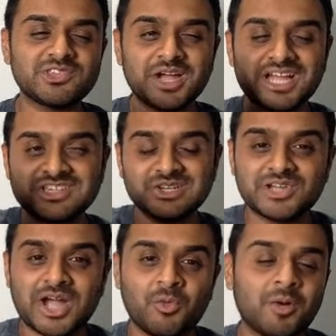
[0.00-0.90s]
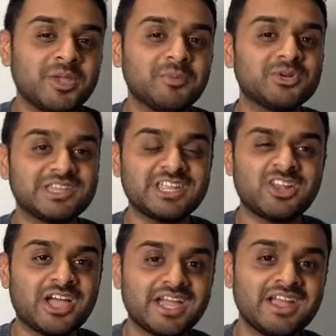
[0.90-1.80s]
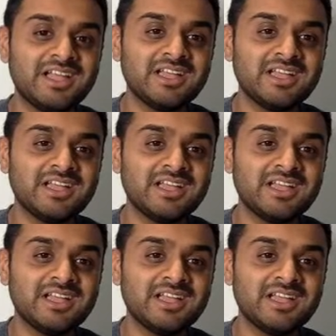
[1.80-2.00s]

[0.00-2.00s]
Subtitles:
So I actually look at what people didn't like.